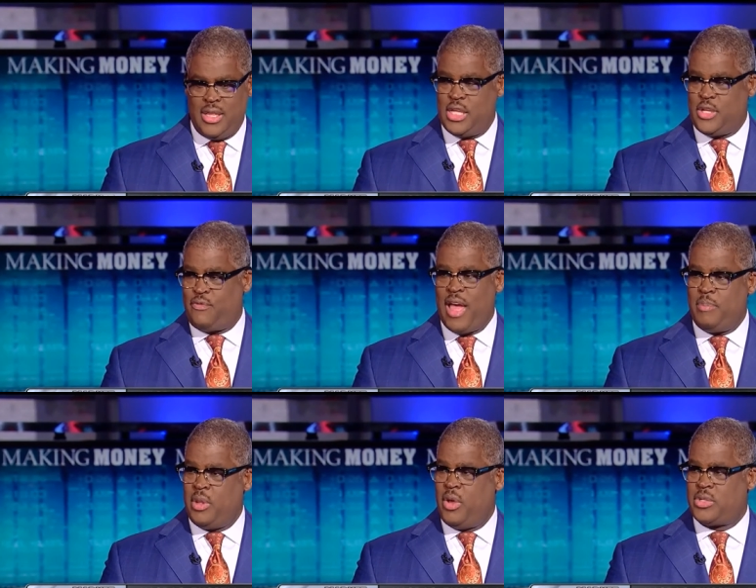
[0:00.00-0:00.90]
This
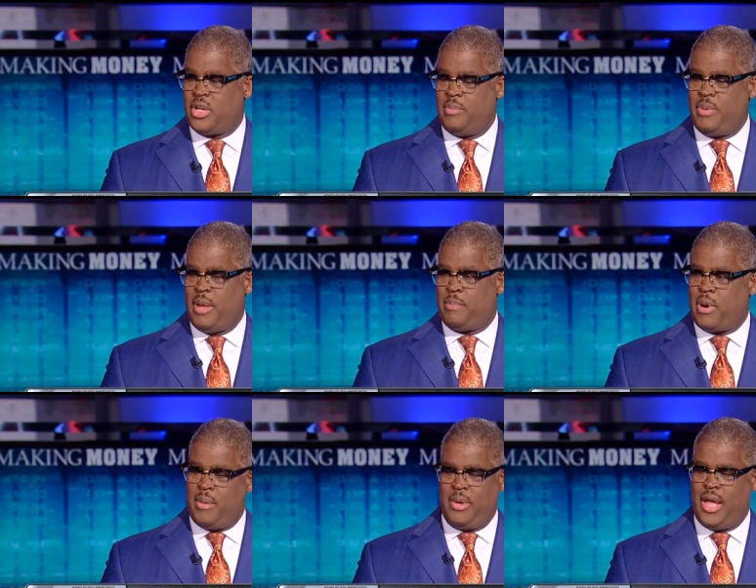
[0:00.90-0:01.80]
five below is going to be up
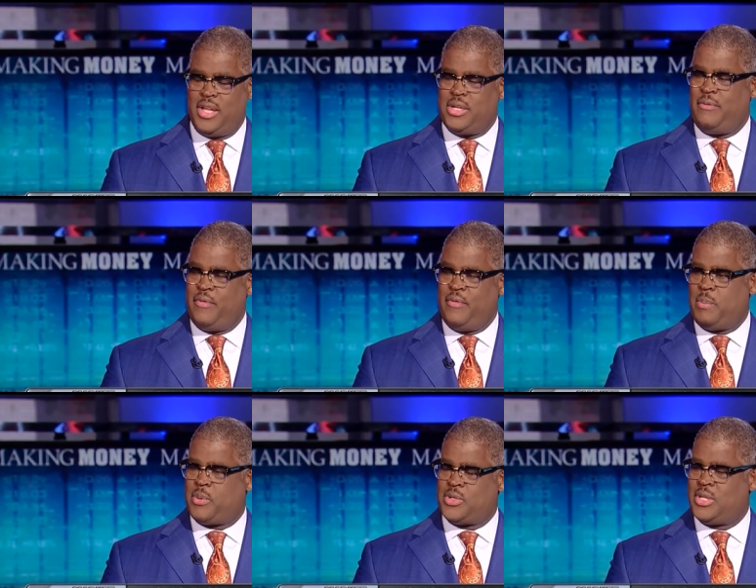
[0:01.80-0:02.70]
probably
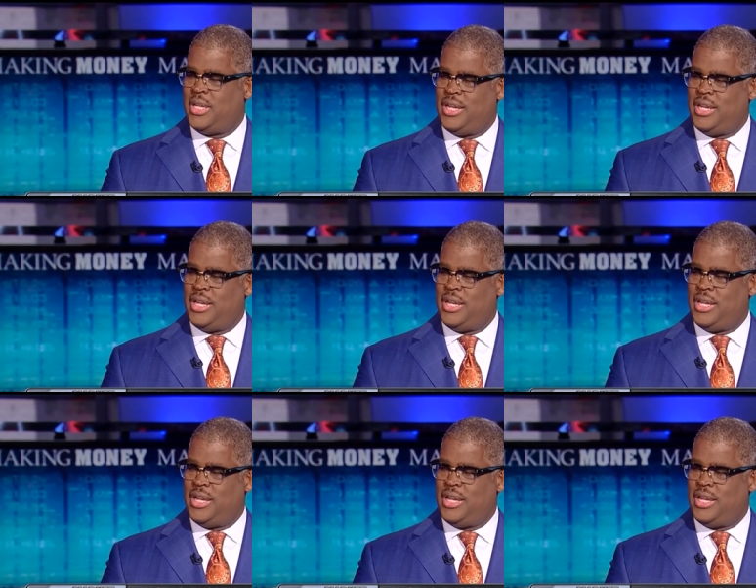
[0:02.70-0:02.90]
150% in